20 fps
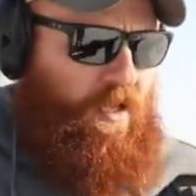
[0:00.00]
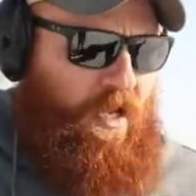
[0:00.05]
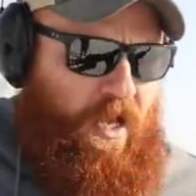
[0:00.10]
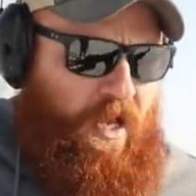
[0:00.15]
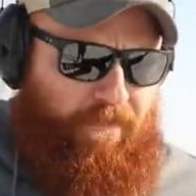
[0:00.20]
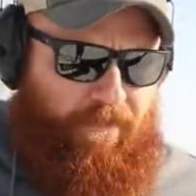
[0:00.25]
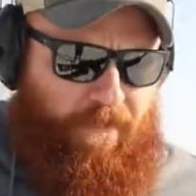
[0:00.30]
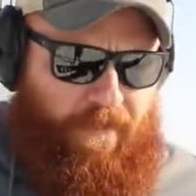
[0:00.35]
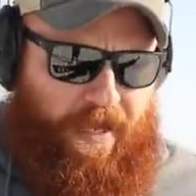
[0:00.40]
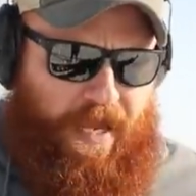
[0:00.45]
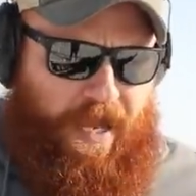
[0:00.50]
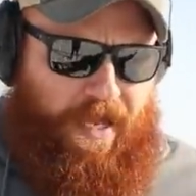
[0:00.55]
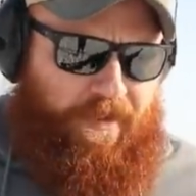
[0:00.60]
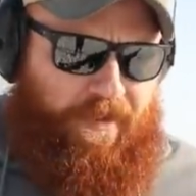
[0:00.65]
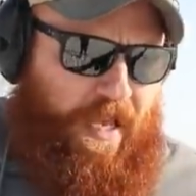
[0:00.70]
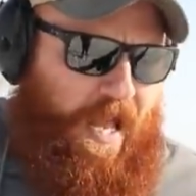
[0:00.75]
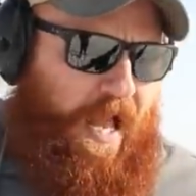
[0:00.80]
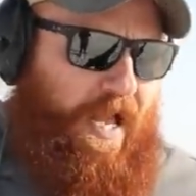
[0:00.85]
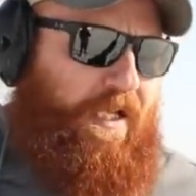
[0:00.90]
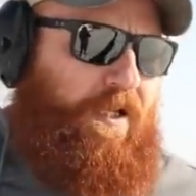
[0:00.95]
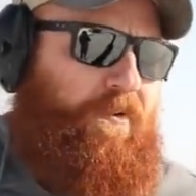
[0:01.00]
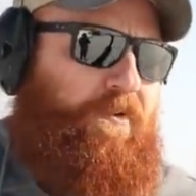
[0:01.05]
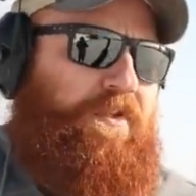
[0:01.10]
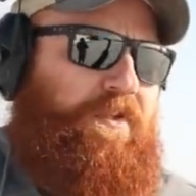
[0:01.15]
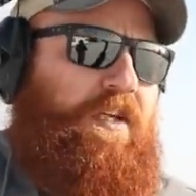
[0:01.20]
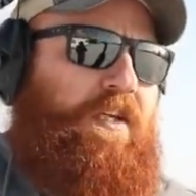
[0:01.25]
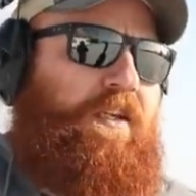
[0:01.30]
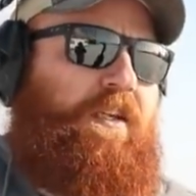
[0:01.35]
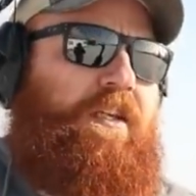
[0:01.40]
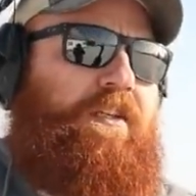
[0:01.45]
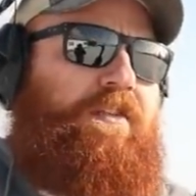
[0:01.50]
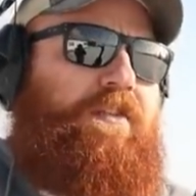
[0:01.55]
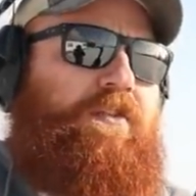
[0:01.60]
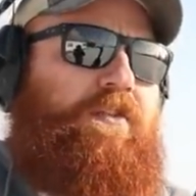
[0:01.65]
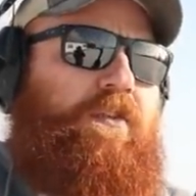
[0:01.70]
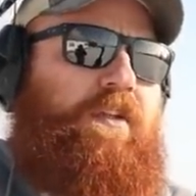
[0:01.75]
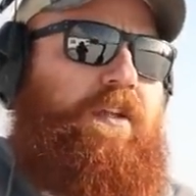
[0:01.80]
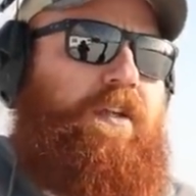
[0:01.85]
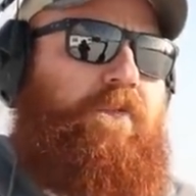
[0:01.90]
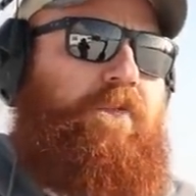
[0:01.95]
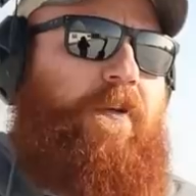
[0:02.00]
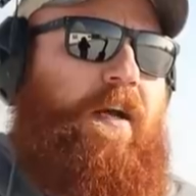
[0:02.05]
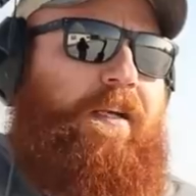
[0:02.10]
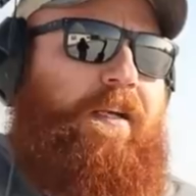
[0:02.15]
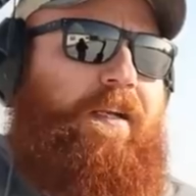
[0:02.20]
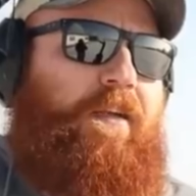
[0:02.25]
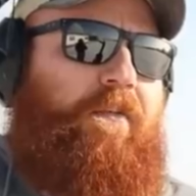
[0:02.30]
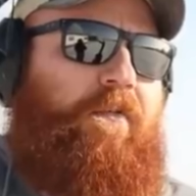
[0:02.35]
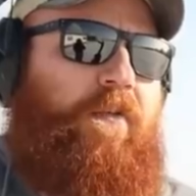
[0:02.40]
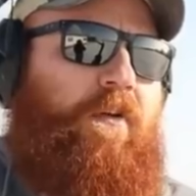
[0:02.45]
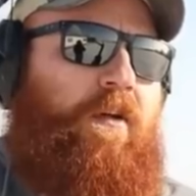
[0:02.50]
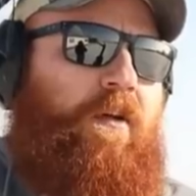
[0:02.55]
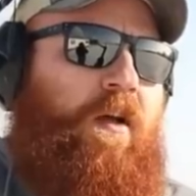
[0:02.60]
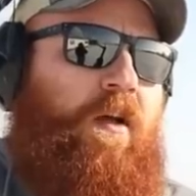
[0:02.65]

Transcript: And for that, the accuracy at least is really effective.